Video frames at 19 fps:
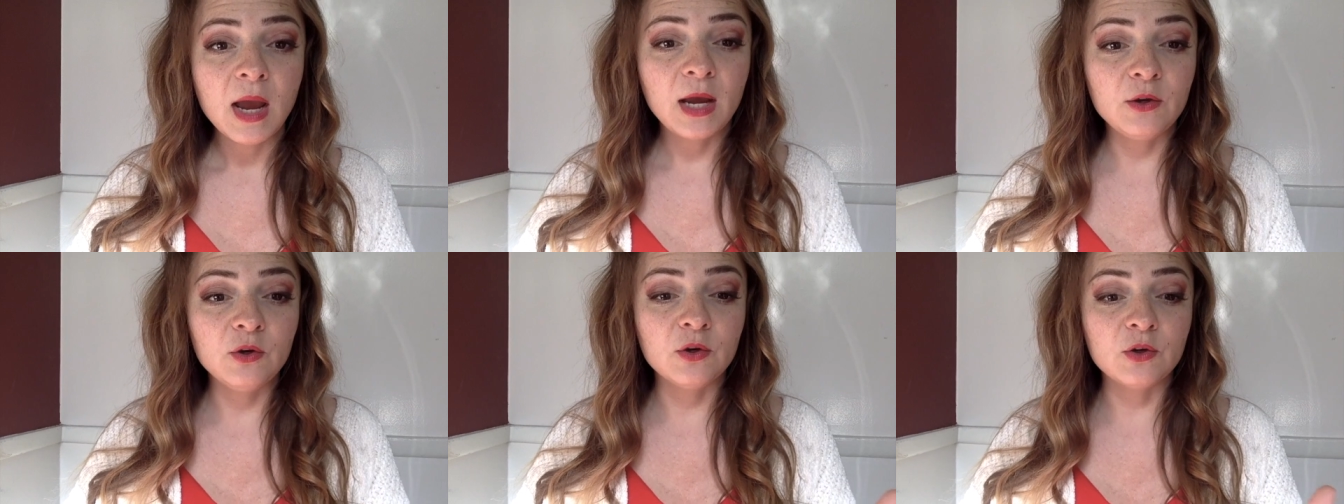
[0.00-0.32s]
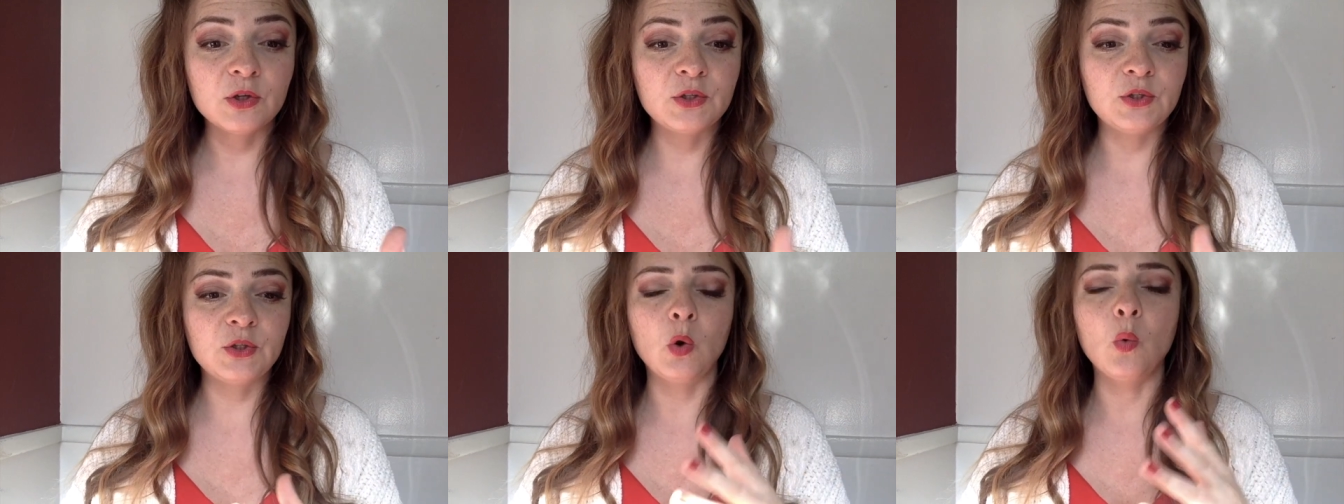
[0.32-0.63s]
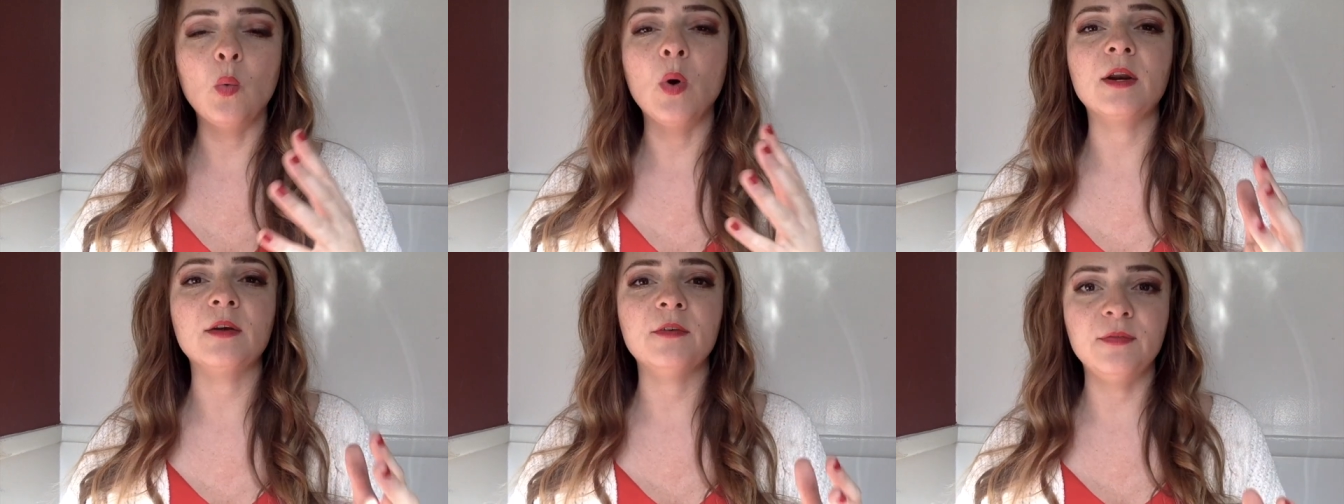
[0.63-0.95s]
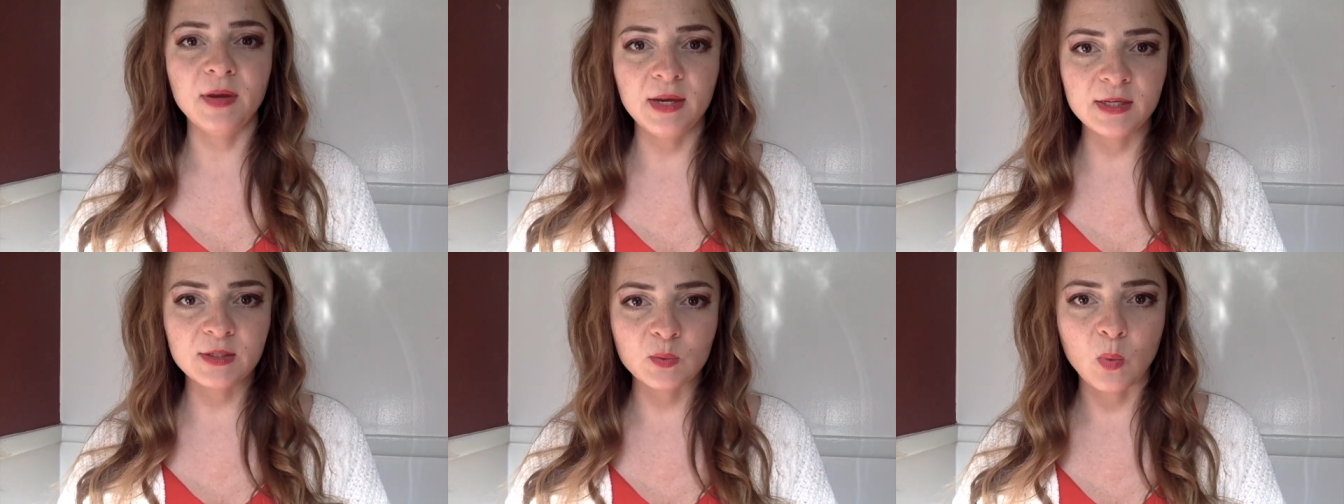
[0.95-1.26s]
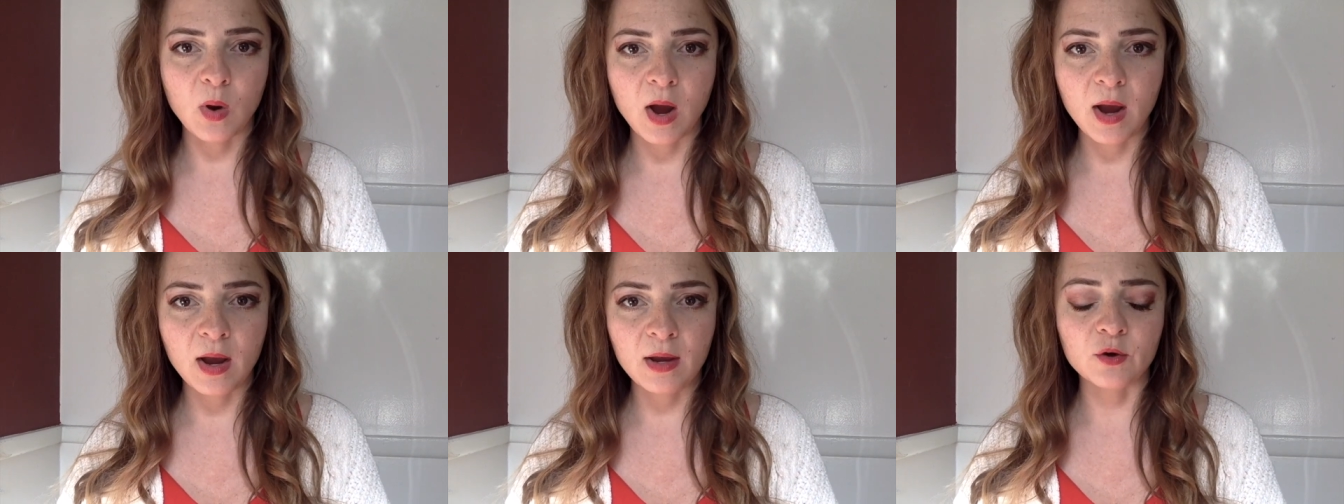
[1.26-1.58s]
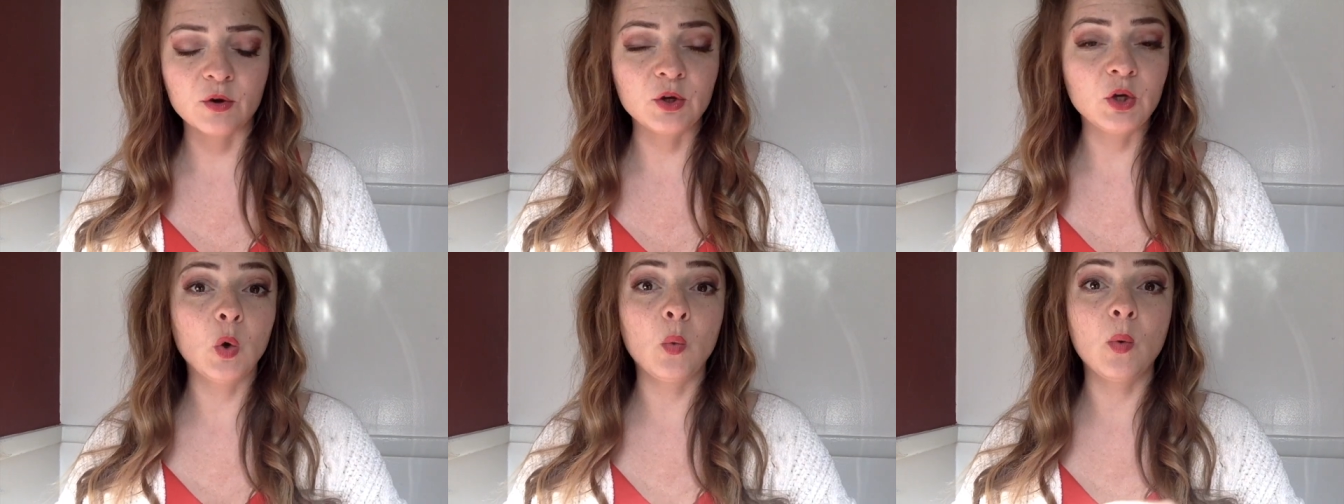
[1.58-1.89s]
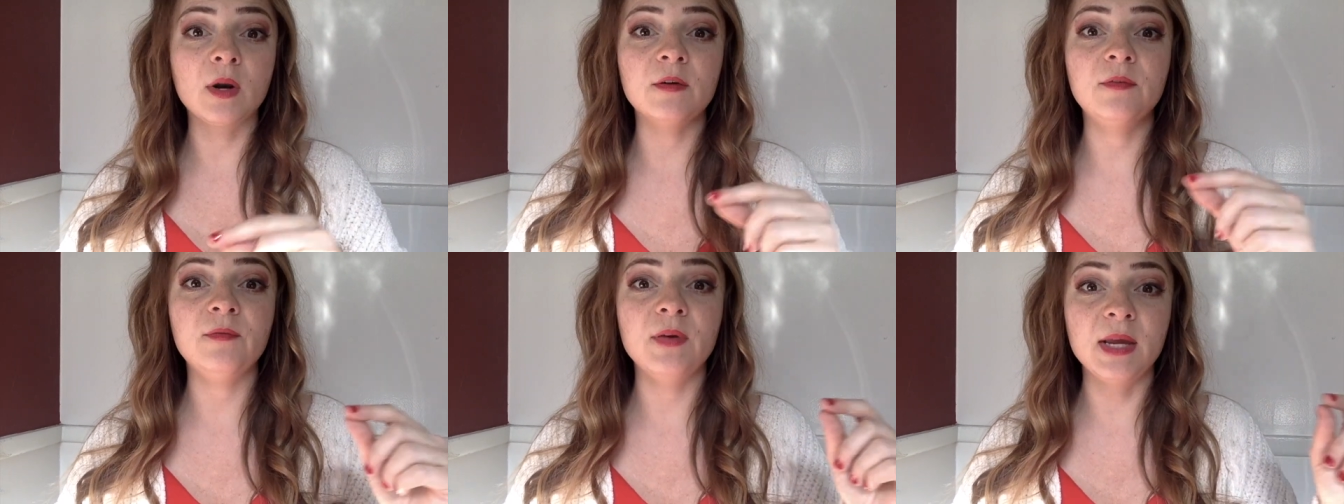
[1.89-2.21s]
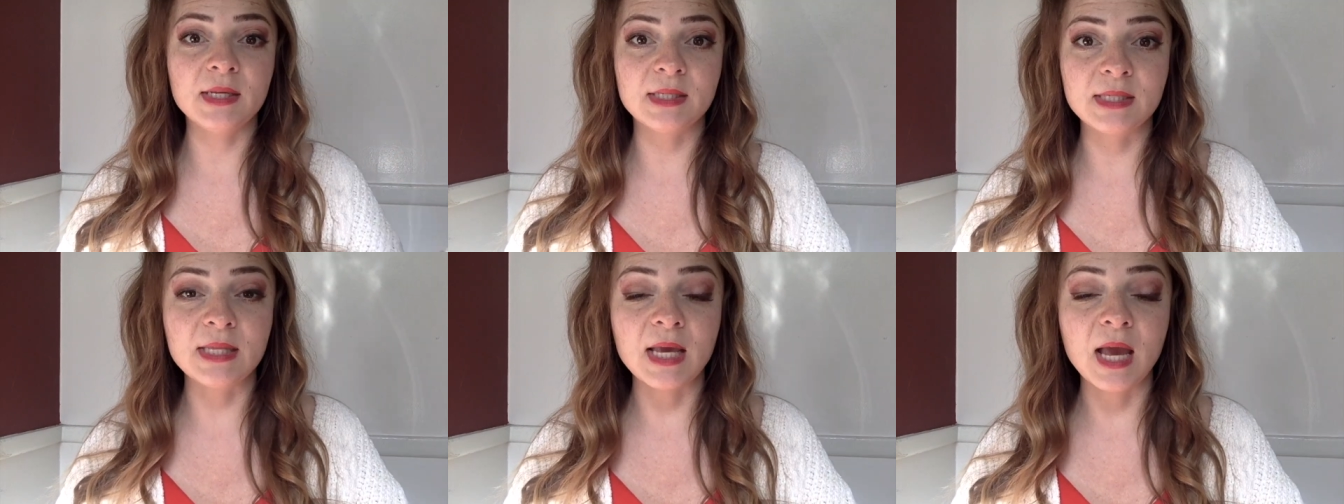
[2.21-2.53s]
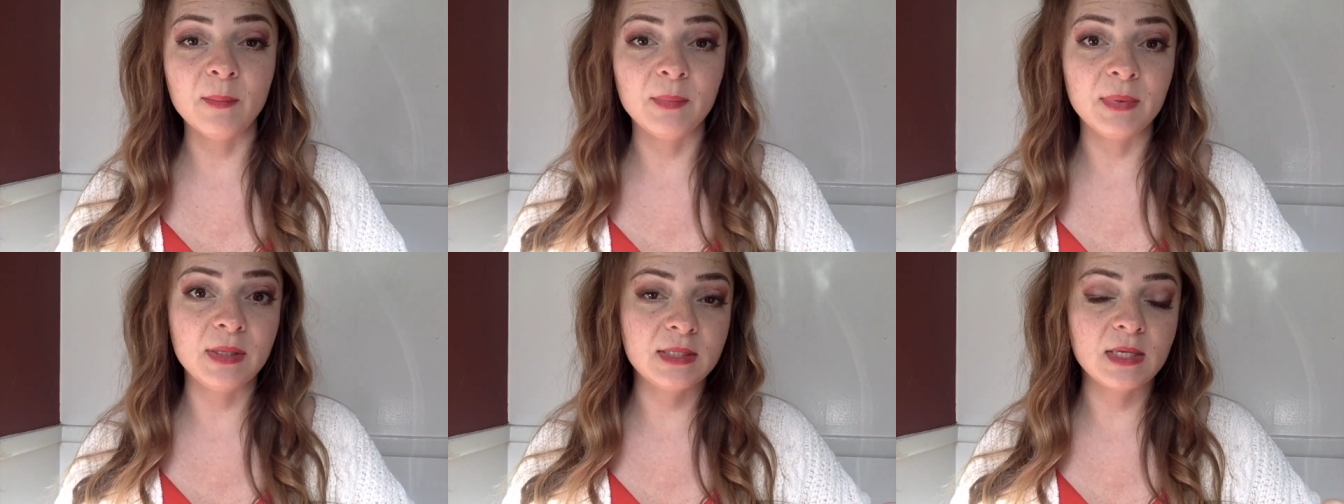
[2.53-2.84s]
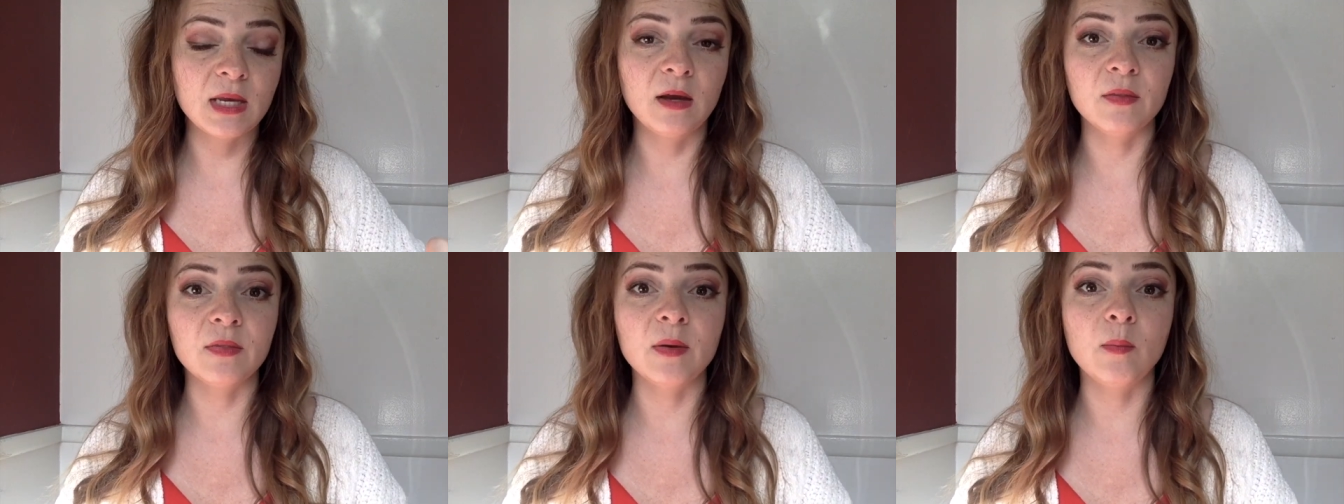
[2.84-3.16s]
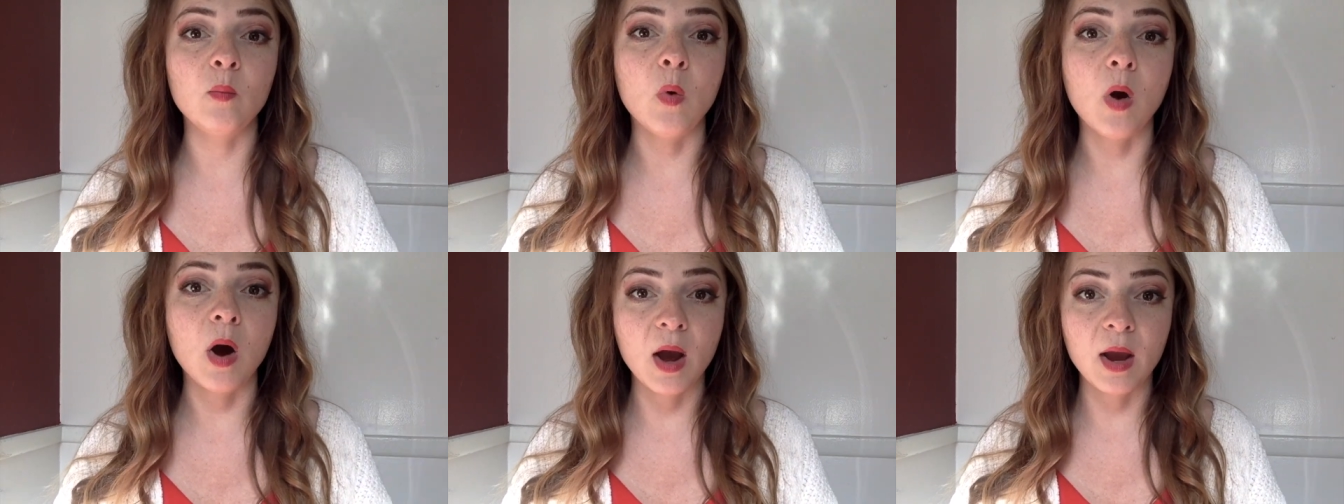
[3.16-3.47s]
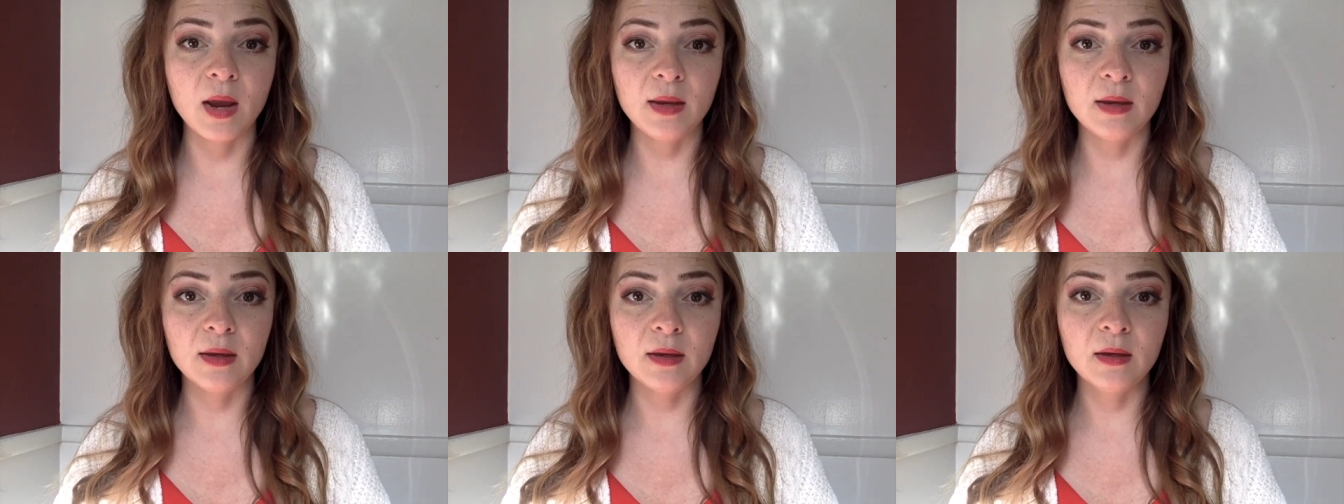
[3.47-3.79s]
and you just don't want to face why or you don't want to face them and tell them why.